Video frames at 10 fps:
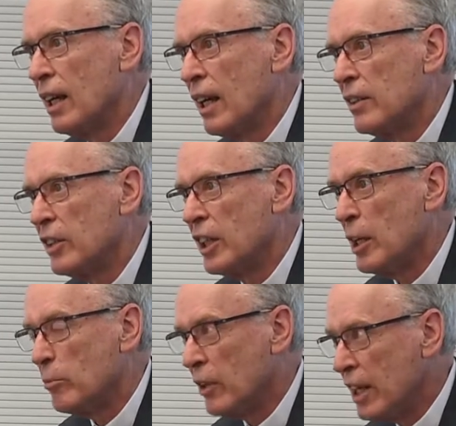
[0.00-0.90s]
and to
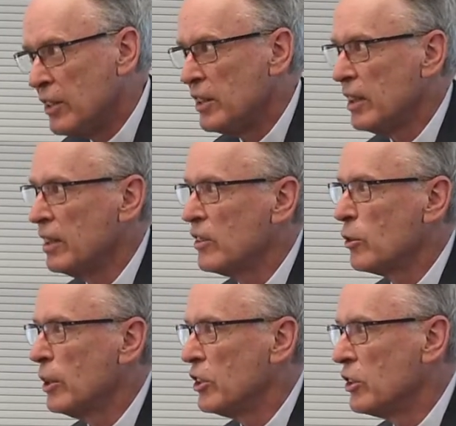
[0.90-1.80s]
keep raising this
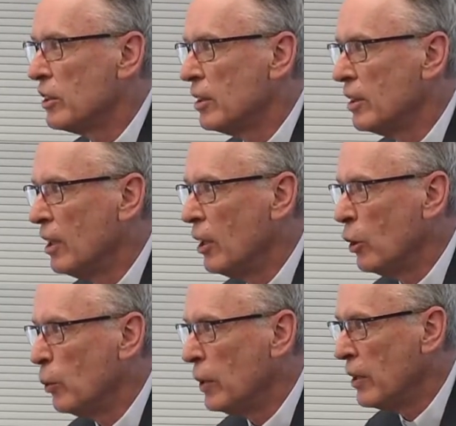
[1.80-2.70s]
question
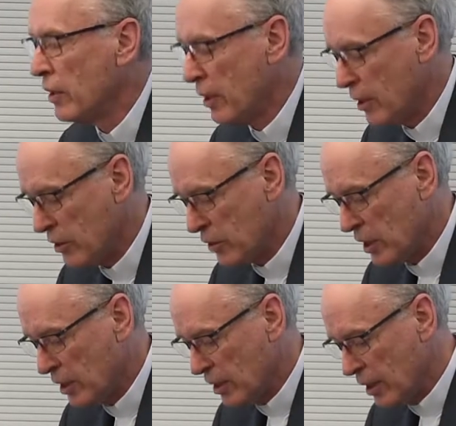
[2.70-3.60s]
with those
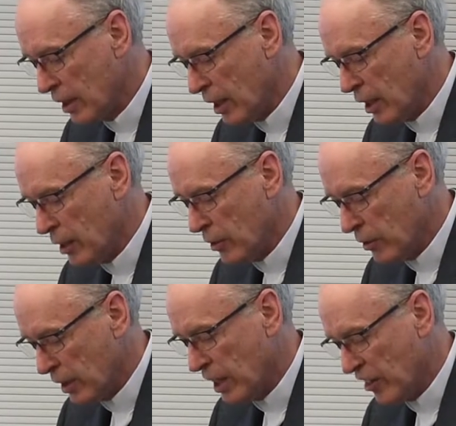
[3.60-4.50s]
in
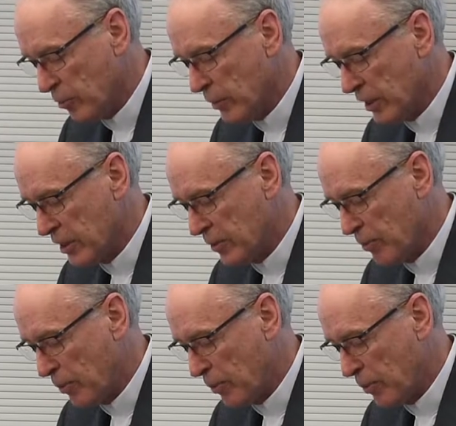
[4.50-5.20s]
government.